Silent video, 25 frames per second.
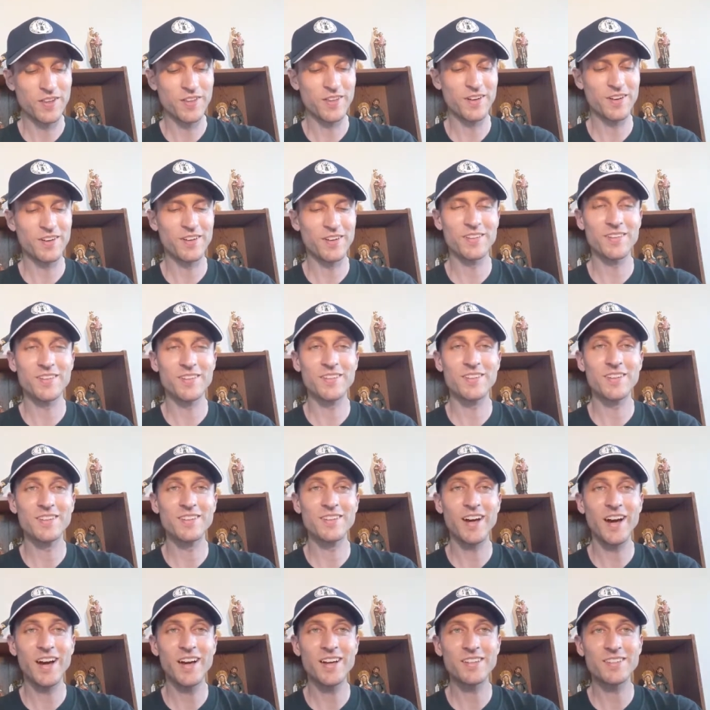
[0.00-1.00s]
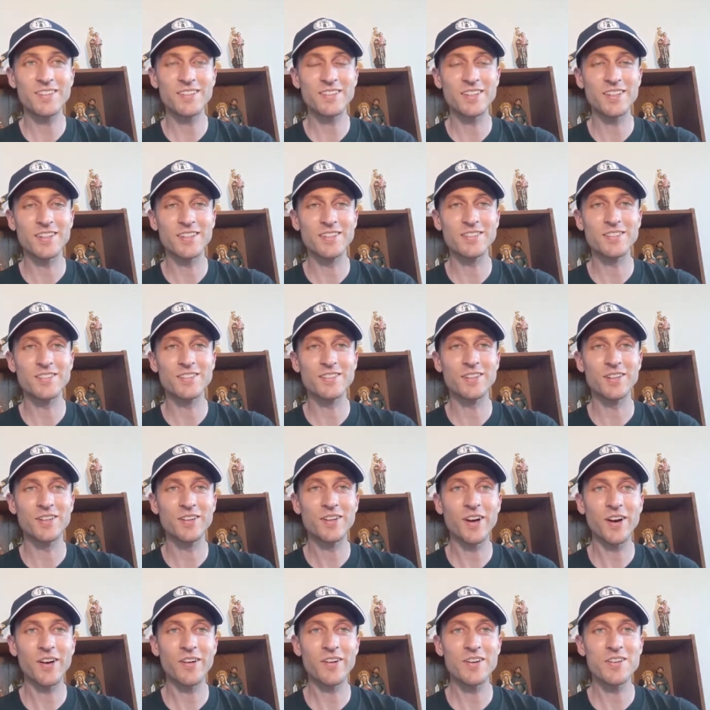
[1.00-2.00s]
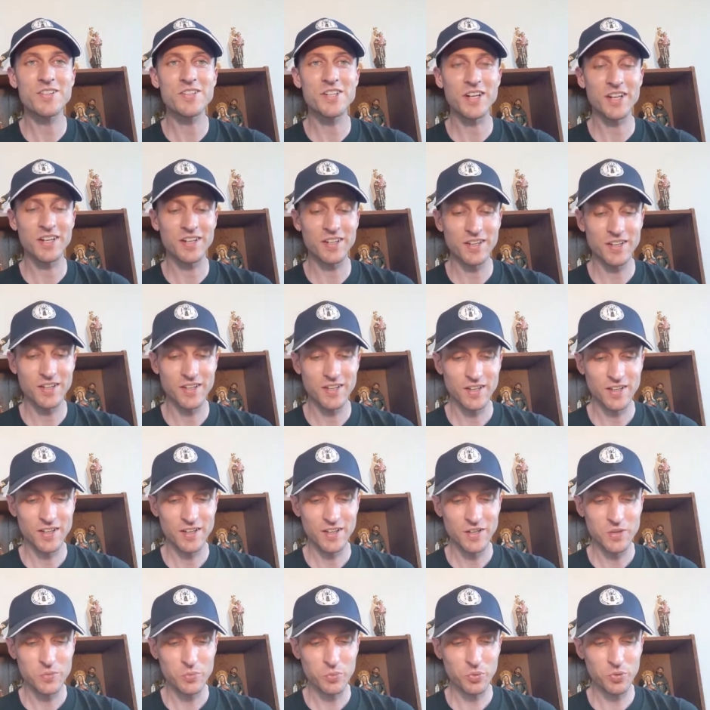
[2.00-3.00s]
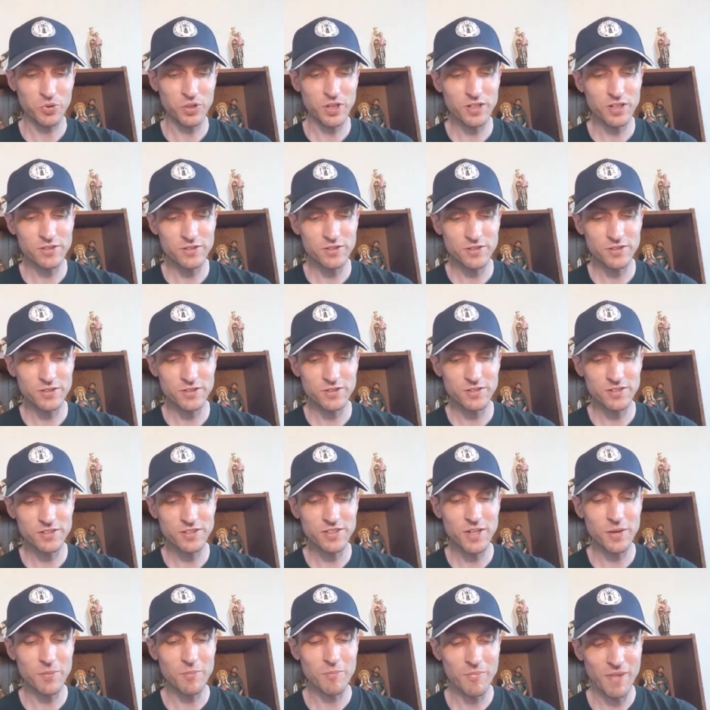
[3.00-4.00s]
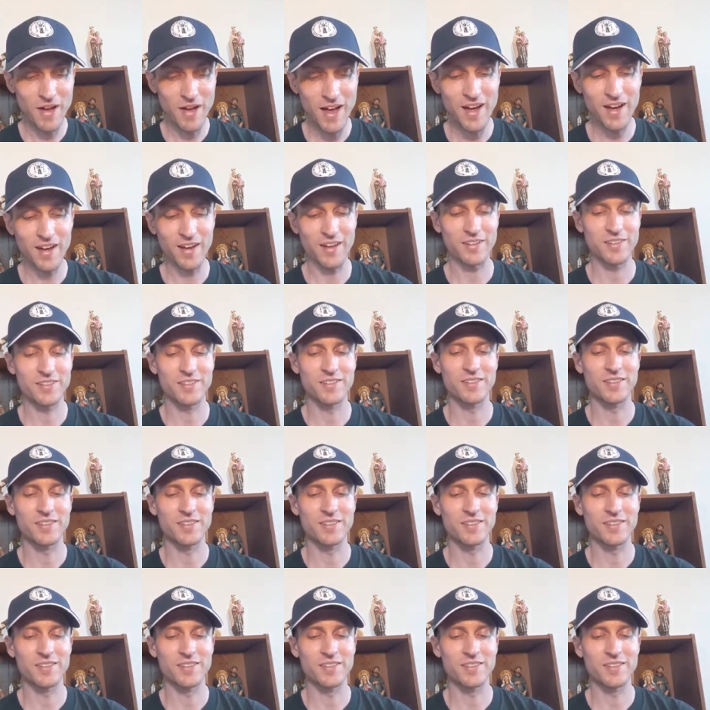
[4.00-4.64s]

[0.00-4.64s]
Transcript: They're, the diocese is encouraging priests to skip mass.